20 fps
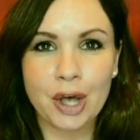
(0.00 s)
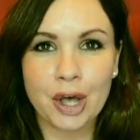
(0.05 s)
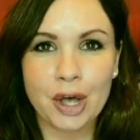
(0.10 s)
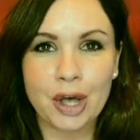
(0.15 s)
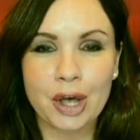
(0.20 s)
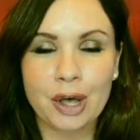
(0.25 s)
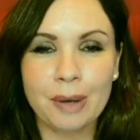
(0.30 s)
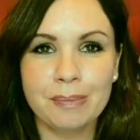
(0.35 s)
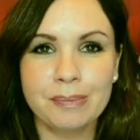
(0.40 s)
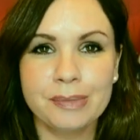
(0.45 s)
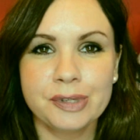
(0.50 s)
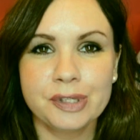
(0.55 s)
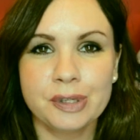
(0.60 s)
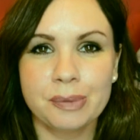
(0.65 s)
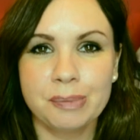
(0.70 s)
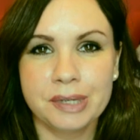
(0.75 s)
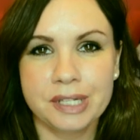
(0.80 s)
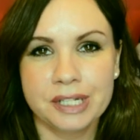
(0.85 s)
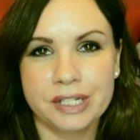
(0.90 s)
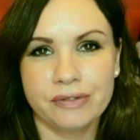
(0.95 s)
um,
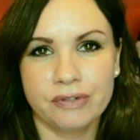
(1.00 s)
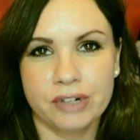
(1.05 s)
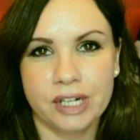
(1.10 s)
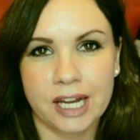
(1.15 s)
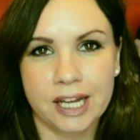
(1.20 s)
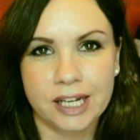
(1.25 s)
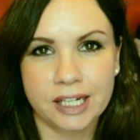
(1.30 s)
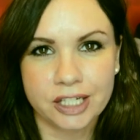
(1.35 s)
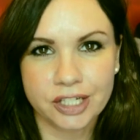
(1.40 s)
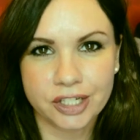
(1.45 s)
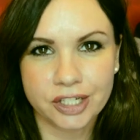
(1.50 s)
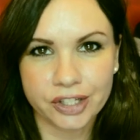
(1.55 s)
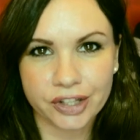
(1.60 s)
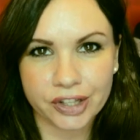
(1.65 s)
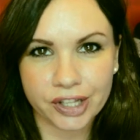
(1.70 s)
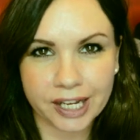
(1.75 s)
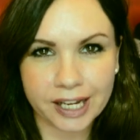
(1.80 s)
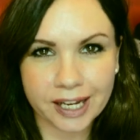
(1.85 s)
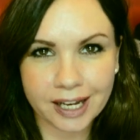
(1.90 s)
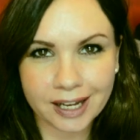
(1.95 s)
somebody's
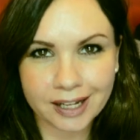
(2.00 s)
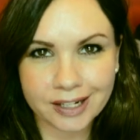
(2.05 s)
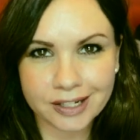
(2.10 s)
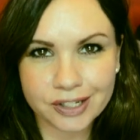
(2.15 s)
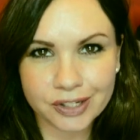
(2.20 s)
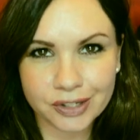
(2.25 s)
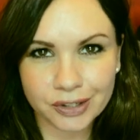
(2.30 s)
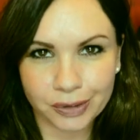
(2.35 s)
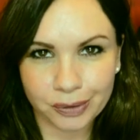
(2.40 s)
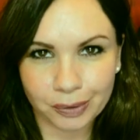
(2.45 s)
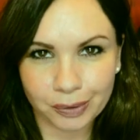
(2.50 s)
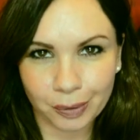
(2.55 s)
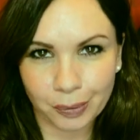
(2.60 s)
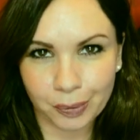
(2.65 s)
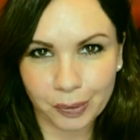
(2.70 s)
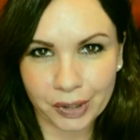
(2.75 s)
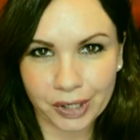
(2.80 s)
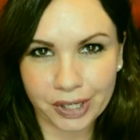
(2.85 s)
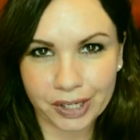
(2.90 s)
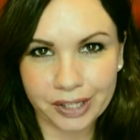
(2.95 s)
reaction they had to a
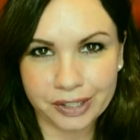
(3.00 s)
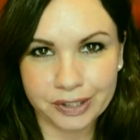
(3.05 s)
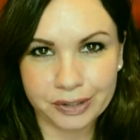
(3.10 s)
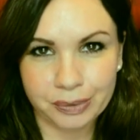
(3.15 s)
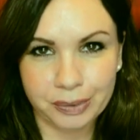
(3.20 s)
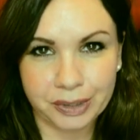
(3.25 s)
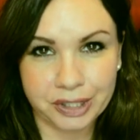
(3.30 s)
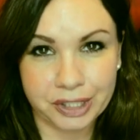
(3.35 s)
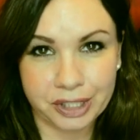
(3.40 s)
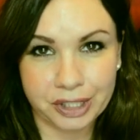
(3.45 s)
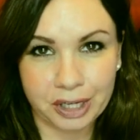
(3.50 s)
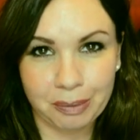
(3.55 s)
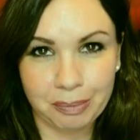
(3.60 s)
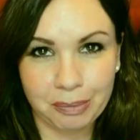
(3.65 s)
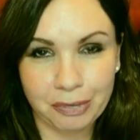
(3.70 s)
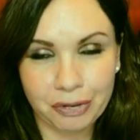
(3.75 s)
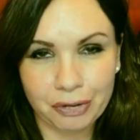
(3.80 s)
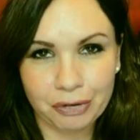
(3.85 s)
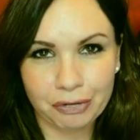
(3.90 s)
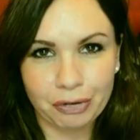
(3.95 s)
word which
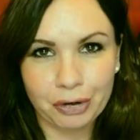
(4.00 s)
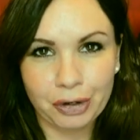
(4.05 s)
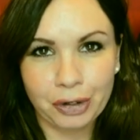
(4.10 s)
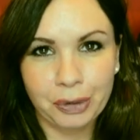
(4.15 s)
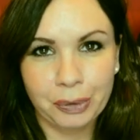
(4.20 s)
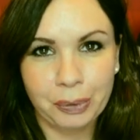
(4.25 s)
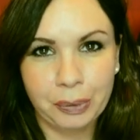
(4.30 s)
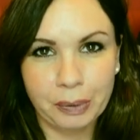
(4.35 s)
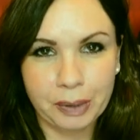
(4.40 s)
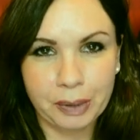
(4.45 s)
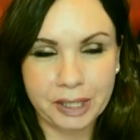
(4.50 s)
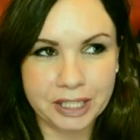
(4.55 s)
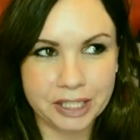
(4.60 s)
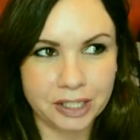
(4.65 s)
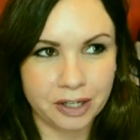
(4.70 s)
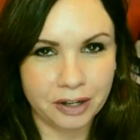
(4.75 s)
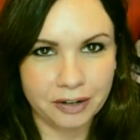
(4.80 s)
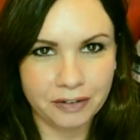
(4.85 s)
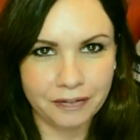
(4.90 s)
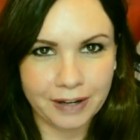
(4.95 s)
came through,
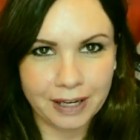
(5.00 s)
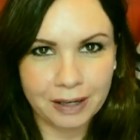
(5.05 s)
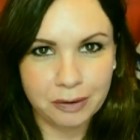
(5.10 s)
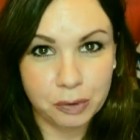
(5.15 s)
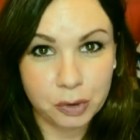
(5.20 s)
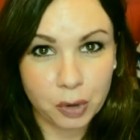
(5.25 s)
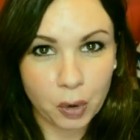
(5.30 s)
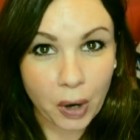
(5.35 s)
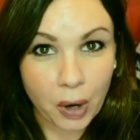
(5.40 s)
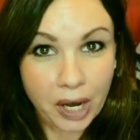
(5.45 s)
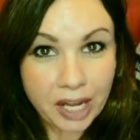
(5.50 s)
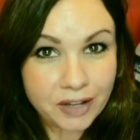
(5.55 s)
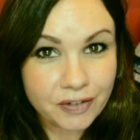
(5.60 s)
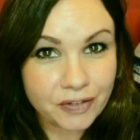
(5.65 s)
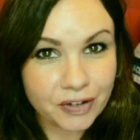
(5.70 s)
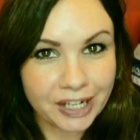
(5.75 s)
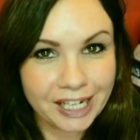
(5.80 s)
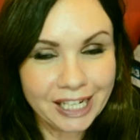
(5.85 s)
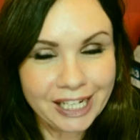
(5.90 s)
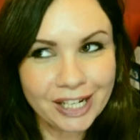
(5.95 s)
which I found quite
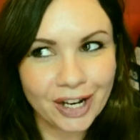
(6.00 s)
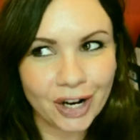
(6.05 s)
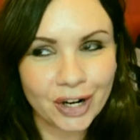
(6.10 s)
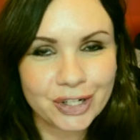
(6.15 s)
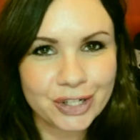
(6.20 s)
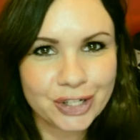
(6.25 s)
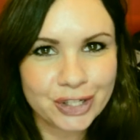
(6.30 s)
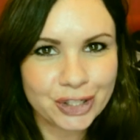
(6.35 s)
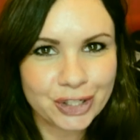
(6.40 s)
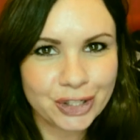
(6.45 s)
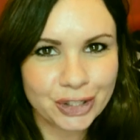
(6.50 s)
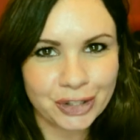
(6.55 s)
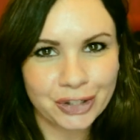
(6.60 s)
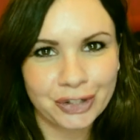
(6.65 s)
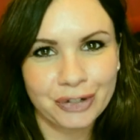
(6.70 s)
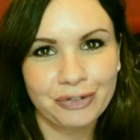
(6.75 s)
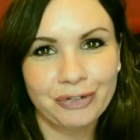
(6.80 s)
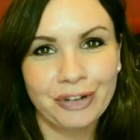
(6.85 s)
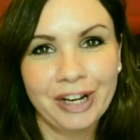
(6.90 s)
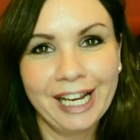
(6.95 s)
funny. I
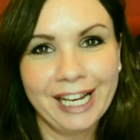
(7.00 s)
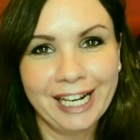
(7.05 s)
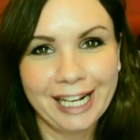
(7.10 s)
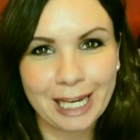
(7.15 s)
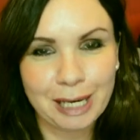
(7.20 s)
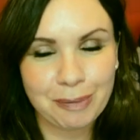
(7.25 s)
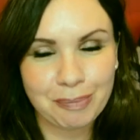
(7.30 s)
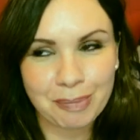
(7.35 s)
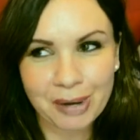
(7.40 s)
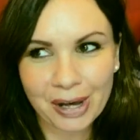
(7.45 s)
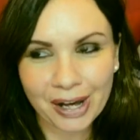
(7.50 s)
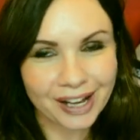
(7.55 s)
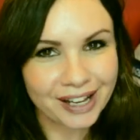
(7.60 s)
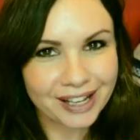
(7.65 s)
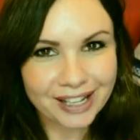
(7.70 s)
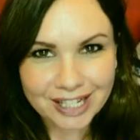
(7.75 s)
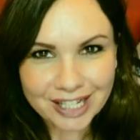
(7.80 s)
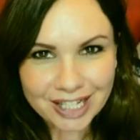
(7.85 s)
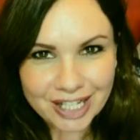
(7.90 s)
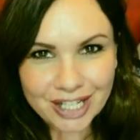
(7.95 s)
shouldn't really, but
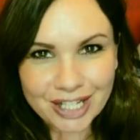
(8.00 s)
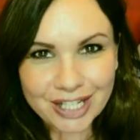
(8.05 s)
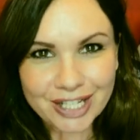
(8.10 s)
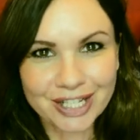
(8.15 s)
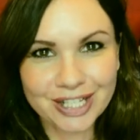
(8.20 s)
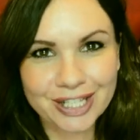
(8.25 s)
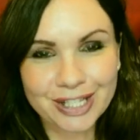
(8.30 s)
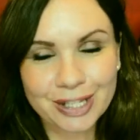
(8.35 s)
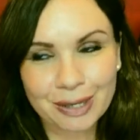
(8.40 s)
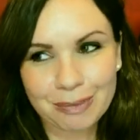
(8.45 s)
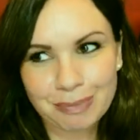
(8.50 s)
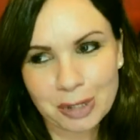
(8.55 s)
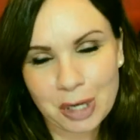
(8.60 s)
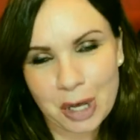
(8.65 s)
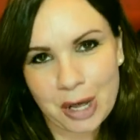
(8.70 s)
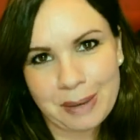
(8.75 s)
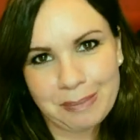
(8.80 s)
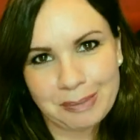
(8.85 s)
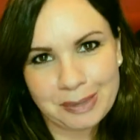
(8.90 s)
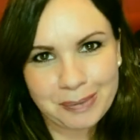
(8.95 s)

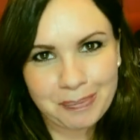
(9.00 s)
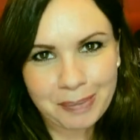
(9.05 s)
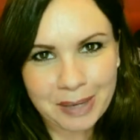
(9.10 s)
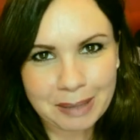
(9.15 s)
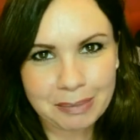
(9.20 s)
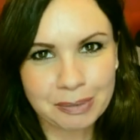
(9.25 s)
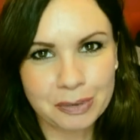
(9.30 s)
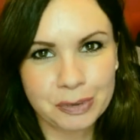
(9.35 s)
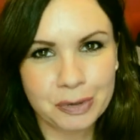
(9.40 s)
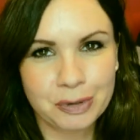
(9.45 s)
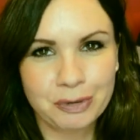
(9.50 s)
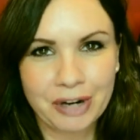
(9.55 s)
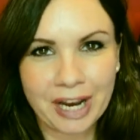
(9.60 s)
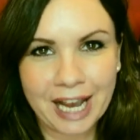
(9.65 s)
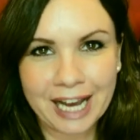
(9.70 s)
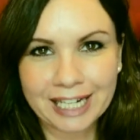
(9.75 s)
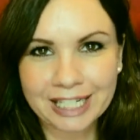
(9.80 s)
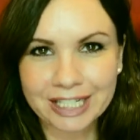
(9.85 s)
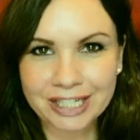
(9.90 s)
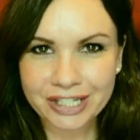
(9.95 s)
sometimes people's
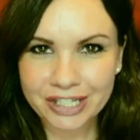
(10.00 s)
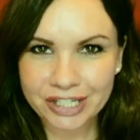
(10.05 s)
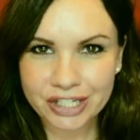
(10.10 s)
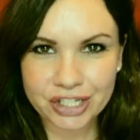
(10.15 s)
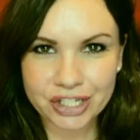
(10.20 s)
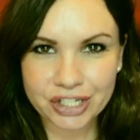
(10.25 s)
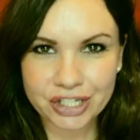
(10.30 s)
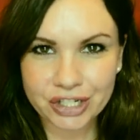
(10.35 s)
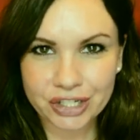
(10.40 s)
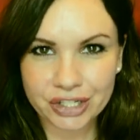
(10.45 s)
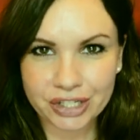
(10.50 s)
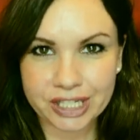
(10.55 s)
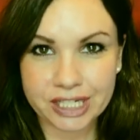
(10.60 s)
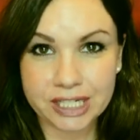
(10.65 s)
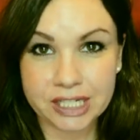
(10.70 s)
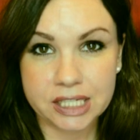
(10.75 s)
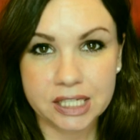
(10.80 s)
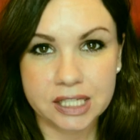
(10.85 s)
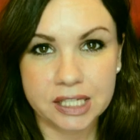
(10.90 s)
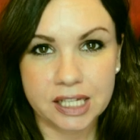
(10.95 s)
reactions to
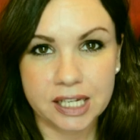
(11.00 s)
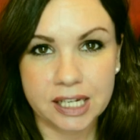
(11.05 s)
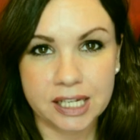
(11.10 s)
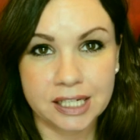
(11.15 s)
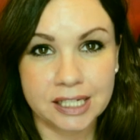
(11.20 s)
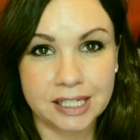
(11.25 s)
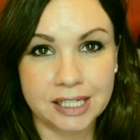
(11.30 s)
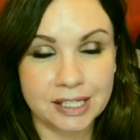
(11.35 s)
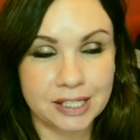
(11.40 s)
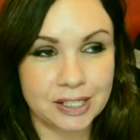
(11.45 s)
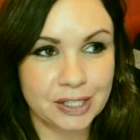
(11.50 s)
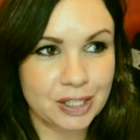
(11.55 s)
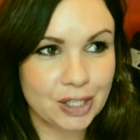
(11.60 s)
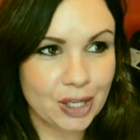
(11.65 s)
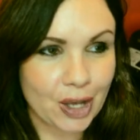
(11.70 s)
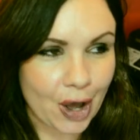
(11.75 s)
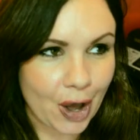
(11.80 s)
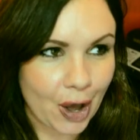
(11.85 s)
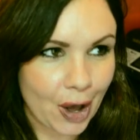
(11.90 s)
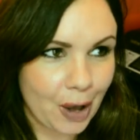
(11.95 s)
these things,
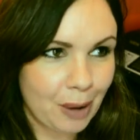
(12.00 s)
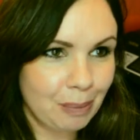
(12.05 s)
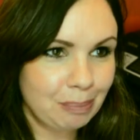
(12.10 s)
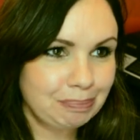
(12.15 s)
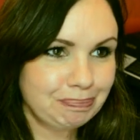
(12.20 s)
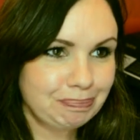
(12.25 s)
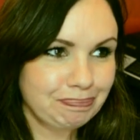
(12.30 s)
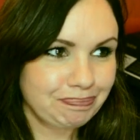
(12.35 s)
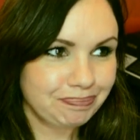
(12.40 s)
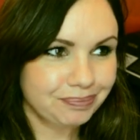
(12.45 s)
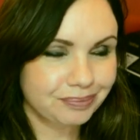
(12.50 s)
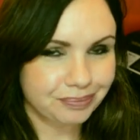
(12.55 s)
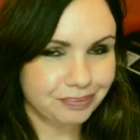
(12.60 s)
um,